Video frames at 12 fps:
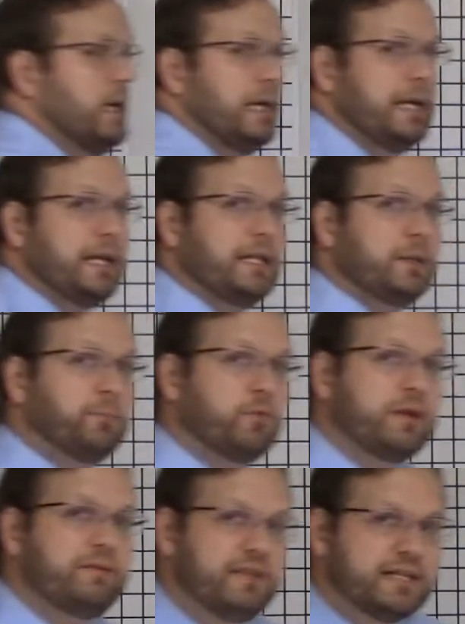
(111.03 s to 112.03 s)
In the
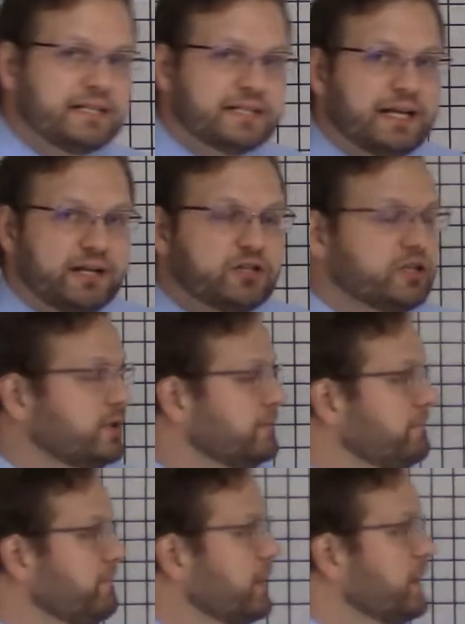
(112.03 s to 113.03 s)
previous section,
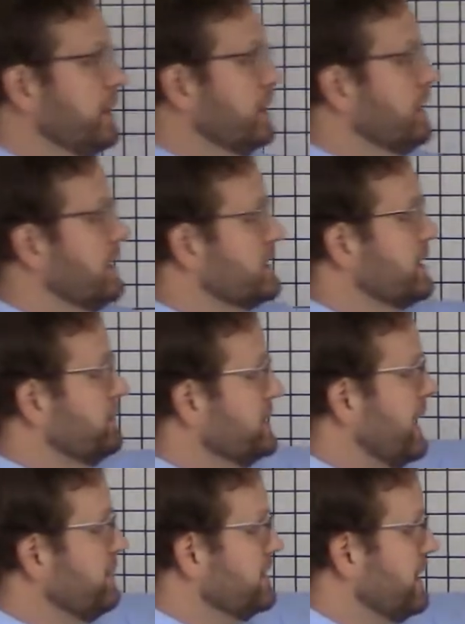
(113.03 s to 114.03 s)

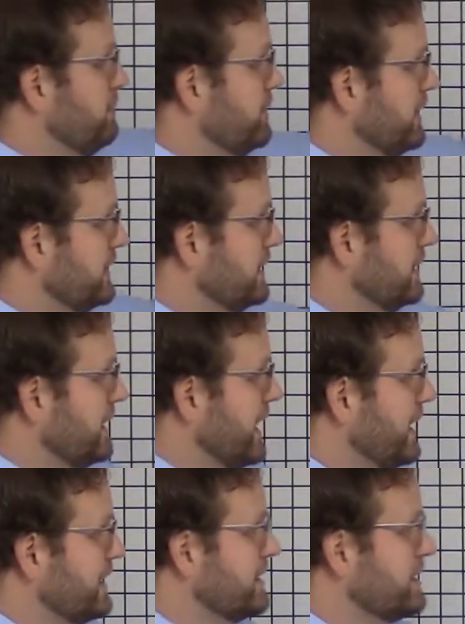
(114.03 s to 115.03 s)
sometimes they plugged in an
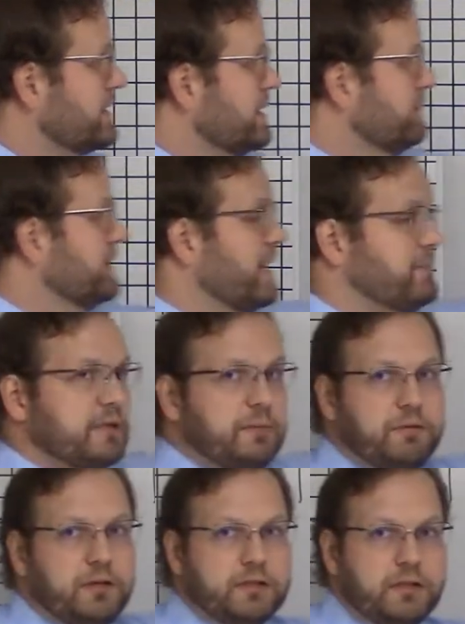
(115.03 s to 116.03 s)
x, sometimes they
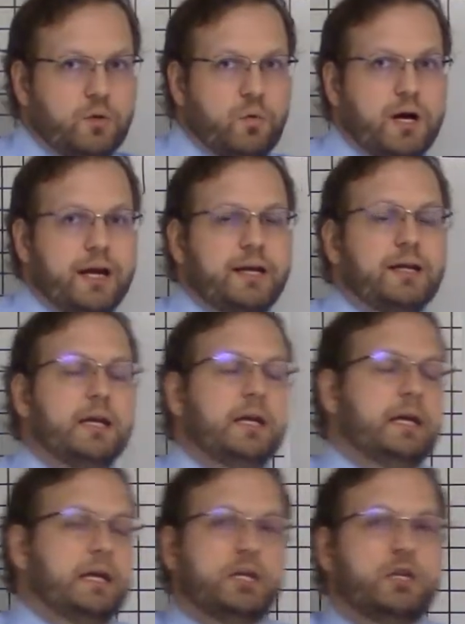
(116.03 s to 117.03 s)
plugged in a y.
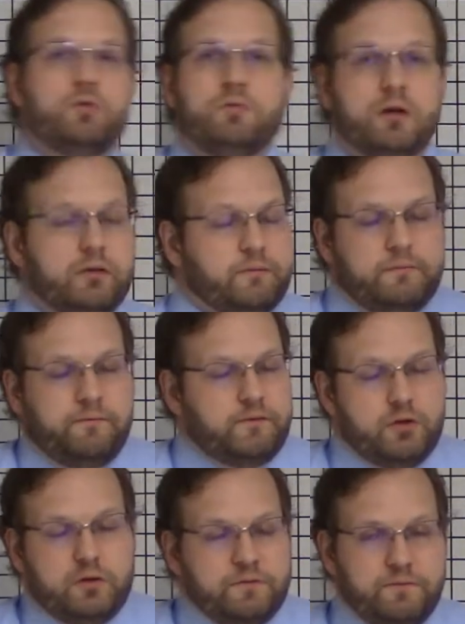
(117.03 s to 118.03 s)
You
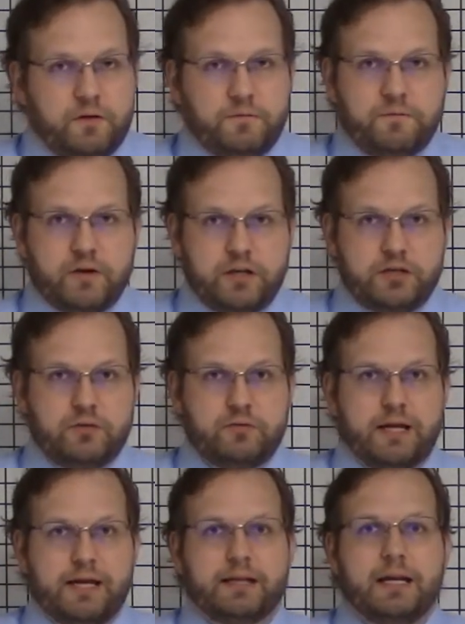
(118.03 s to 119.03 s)
can feel free to do
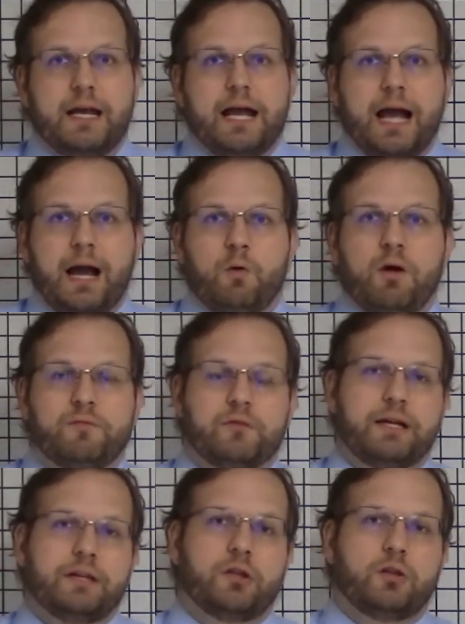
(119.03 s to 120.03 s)
that. However,
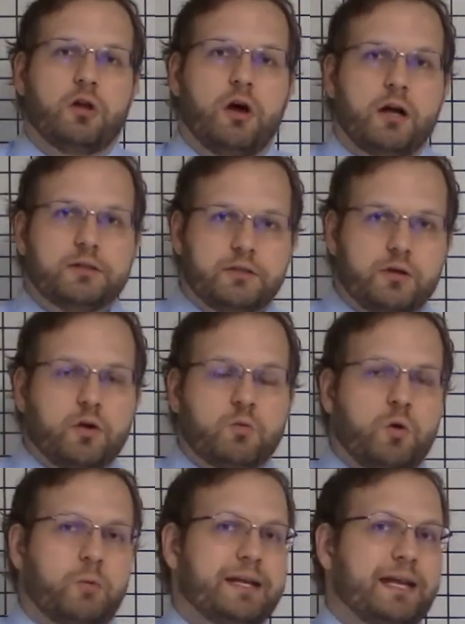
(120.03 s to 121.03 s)
in the long term,
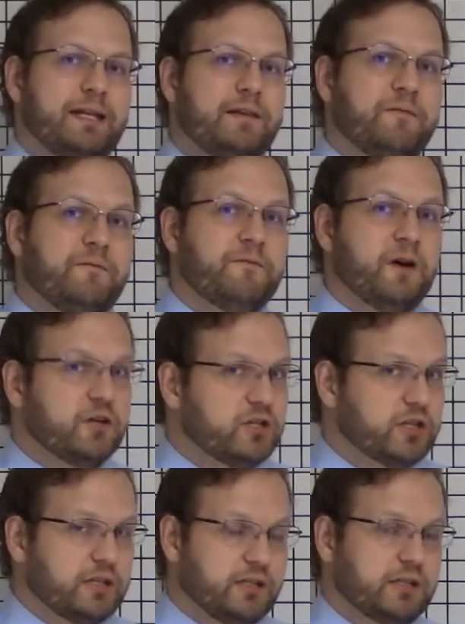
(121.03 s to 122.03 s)
when we get into
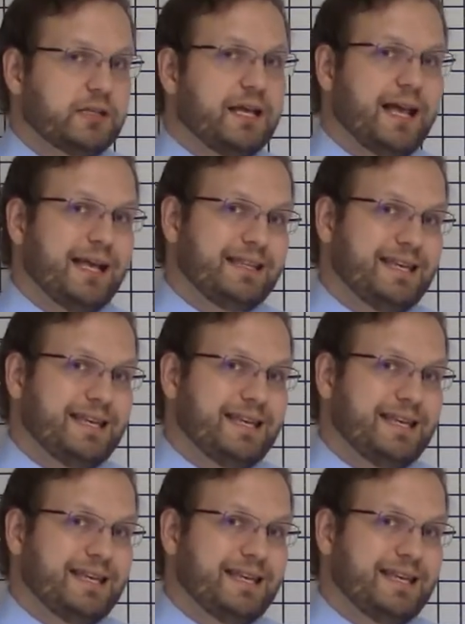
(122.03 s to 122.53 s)
functions at the